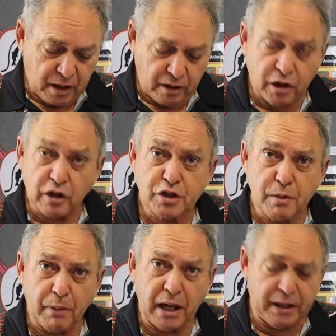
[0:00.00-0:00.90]
You got
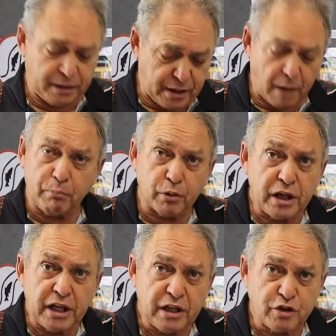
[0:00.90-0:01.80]
your paint, don't put
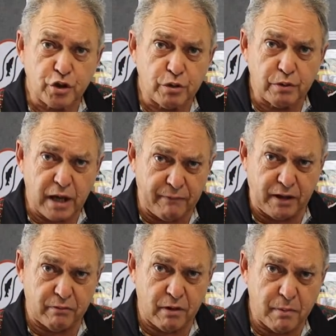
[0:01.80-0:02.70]
it in too
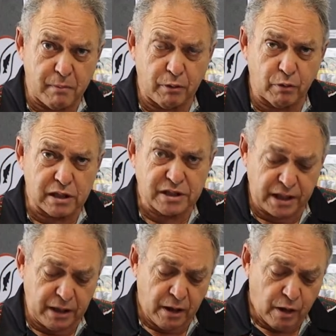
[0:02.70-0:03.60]
heavy. Remember what I
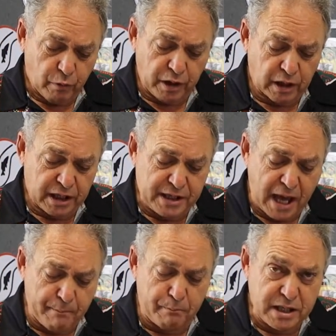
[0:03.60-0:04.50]
said? We got to
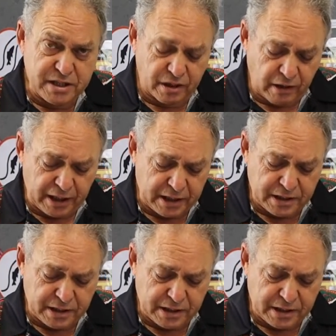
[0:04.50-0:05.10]
dab beside